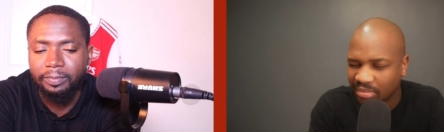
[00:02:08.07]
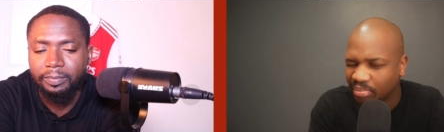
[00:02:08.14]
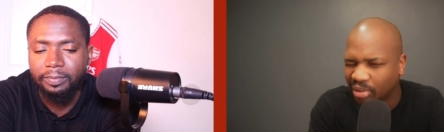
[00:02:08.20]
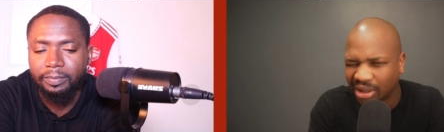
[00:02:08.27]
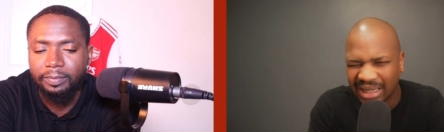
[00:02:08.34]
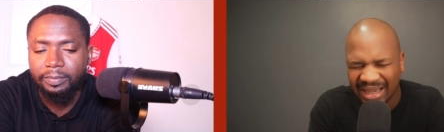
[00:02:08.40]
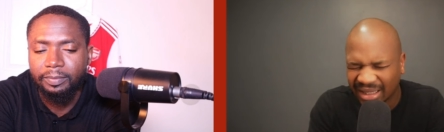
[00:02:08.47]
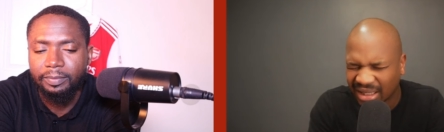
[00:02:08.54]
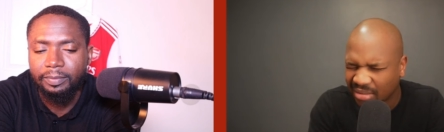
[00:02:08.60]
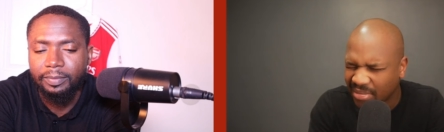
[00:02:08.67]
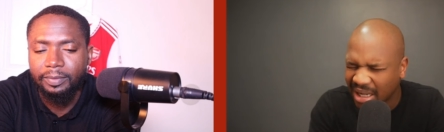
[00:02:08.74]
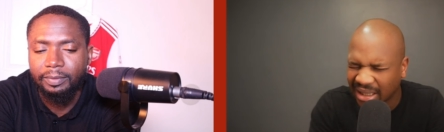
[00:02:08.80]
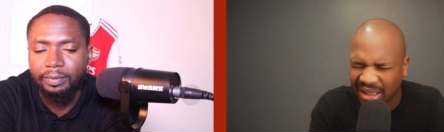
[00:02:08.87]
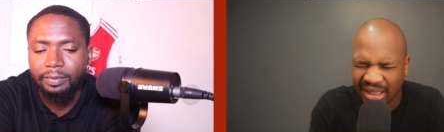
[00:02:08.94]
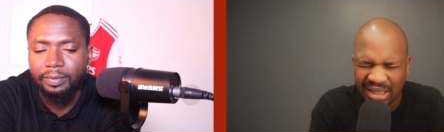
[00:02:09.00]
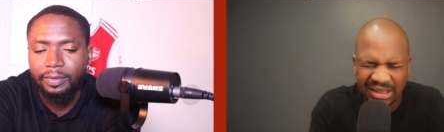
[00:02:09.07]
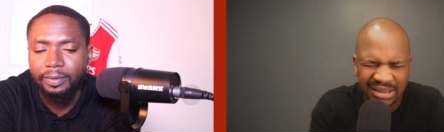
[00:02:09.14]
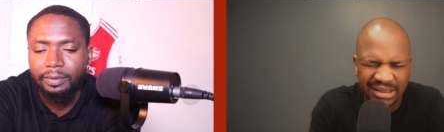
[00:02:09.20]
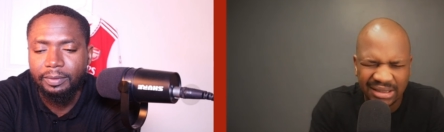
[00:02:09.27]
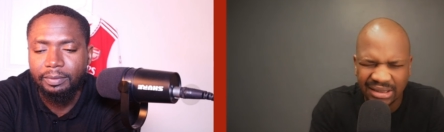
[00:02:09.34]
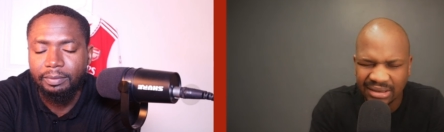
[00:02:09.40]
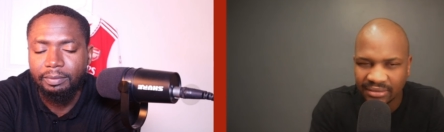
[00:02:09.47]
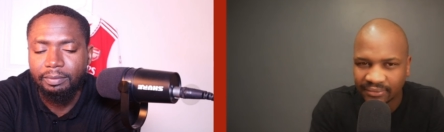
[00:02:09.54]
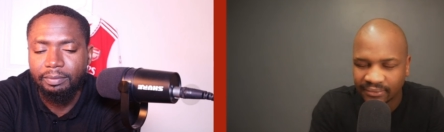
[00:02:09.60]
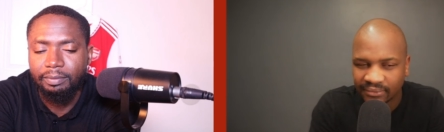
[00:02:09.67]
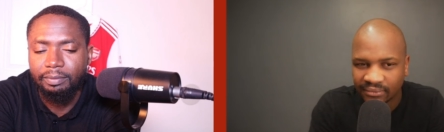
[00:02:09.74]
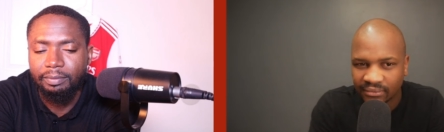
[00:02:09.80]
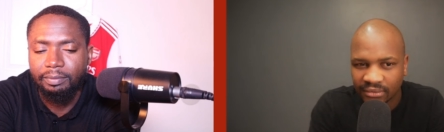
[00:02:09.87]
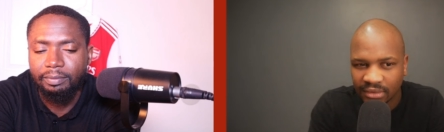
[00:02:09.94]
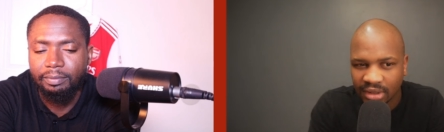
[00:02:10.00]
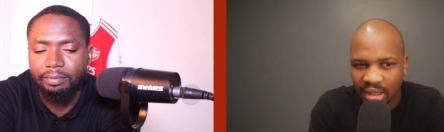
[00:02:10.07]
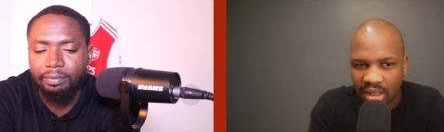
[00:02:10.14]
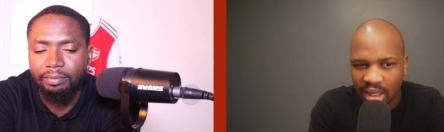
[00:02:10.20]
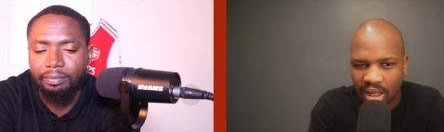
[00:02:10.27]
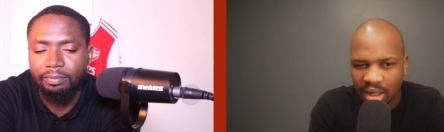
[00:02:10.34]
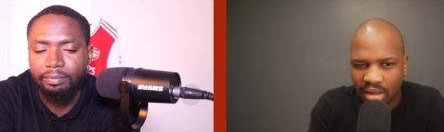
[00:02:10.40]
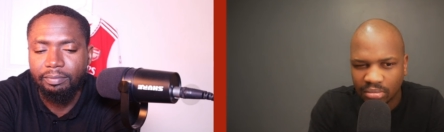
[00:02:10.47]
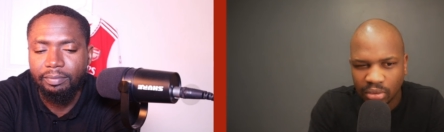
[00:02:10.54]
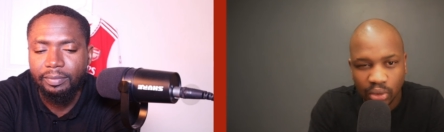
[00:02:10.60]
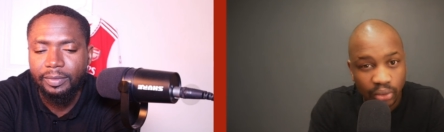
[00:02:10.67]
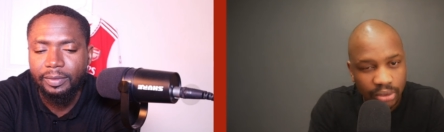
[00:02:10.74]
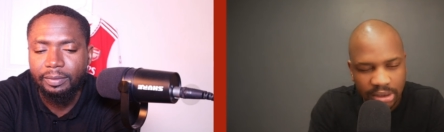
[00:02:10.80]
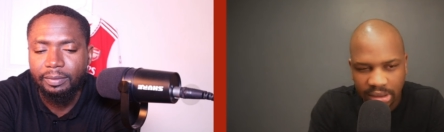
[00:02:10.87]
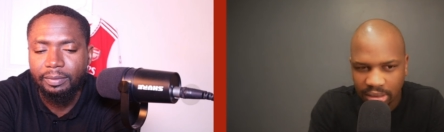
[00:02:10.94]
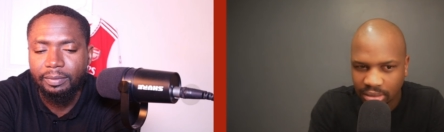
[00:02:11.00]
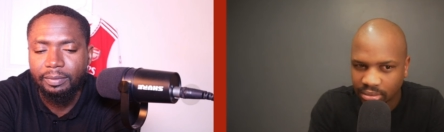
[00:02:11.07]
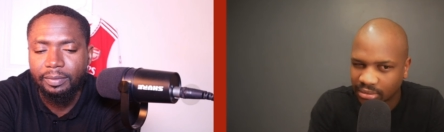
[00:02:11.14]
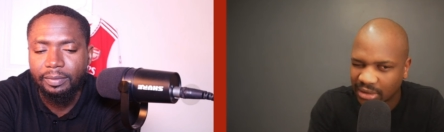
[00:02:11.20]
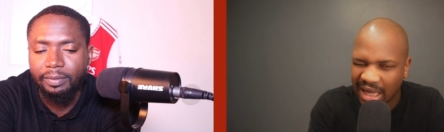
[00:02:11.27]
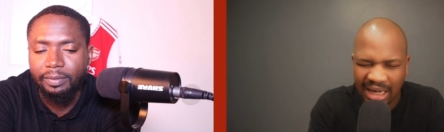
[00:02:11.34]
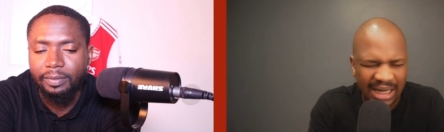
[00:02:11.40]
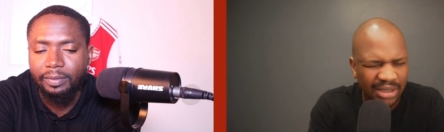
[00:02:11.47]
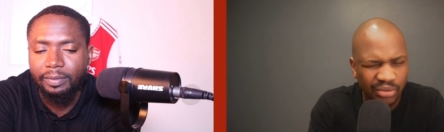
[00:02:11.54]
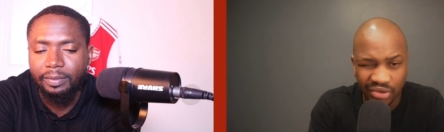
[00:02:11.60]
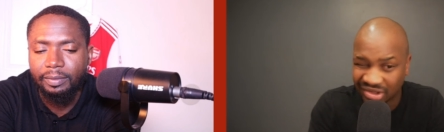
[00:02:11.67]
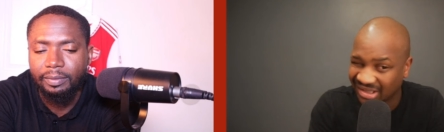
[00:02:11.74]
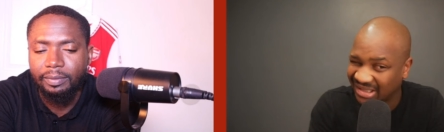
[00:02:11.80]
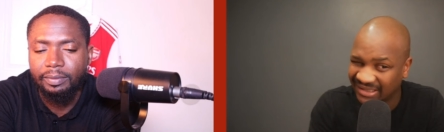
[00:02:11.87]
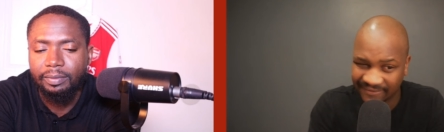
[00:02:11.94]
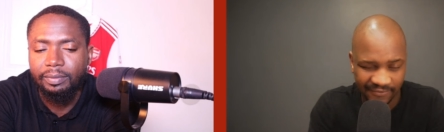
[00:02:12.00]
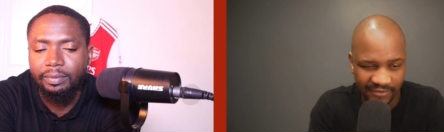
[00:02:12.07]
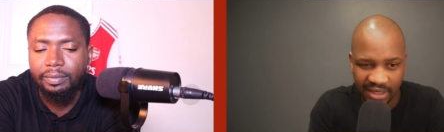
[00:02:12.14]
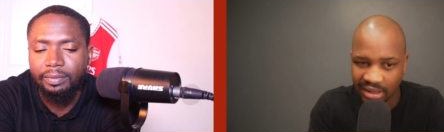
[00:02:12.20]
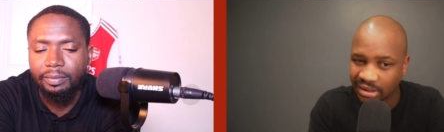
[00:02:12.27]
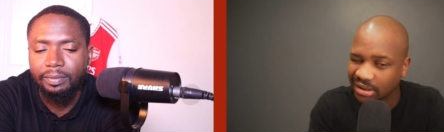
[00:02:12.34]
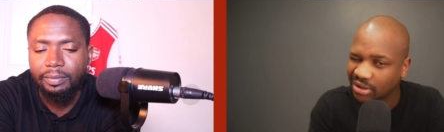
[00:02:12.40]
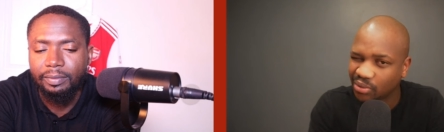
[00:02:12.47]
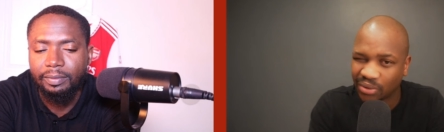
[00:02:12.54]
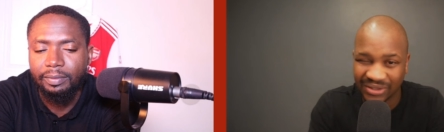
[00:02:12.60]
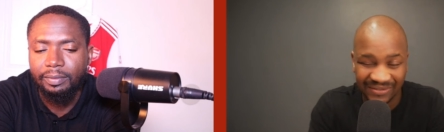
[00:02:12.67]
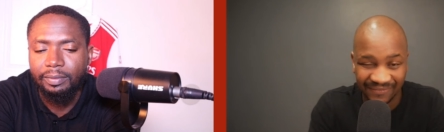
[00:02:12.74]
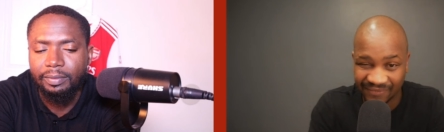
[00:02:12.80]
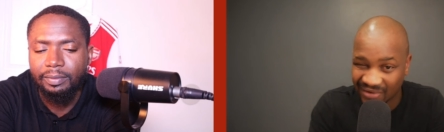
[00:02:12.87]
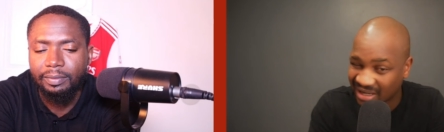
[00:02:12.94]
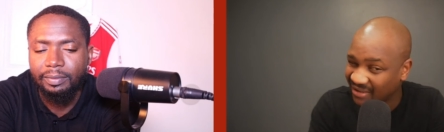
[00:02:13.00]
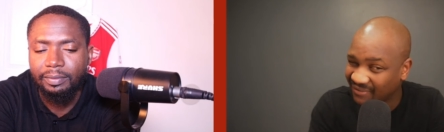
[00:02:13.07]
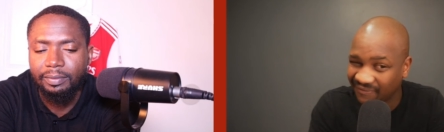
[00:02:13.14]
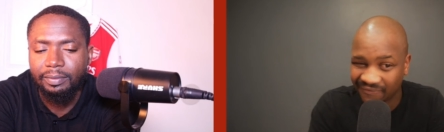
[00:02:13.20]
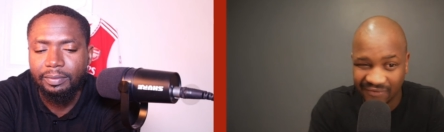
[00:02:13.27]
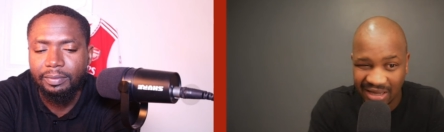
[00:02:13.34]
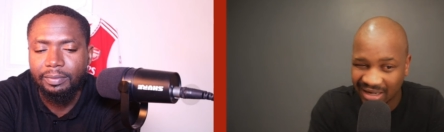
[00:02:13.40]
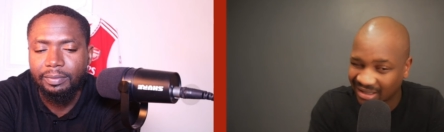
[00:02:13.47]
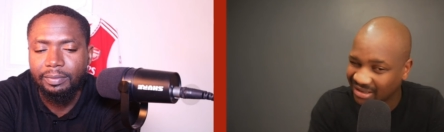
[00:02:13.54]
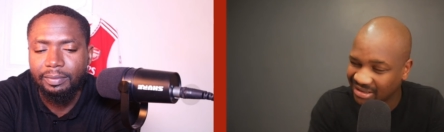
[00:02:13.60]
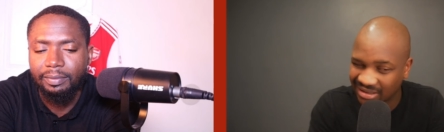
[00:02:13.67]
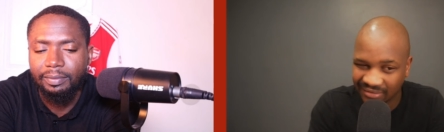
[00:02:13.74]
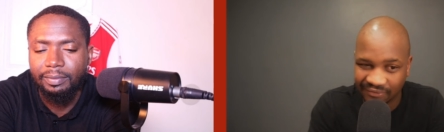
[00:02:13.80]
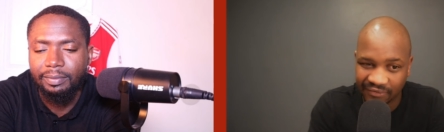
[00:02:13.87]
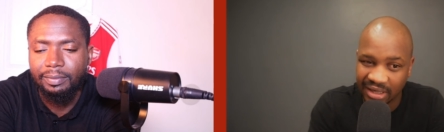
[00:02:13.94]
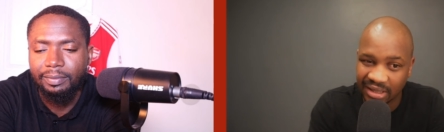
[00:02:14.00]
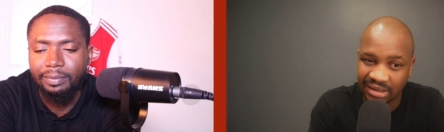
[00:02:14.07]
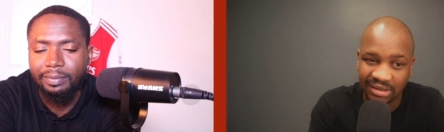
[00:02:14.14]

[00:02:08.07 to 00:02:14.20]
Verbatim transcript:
Speaker 1: But that game against um, Luton, Haaland was different. He was very, very different